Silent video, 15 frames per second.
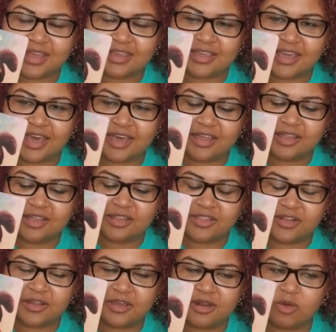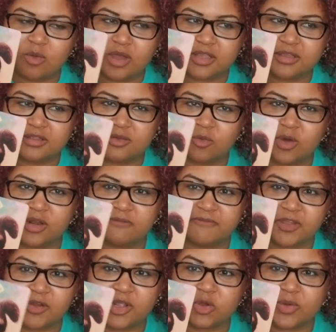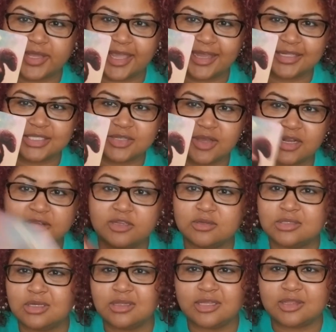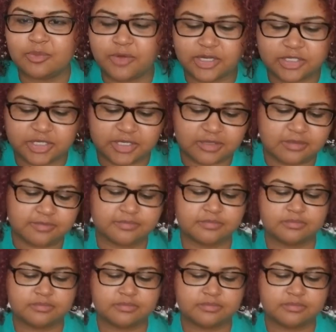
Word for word: Yeah, they're going to want, want a very quick answer out of you. Don't let them pressure you.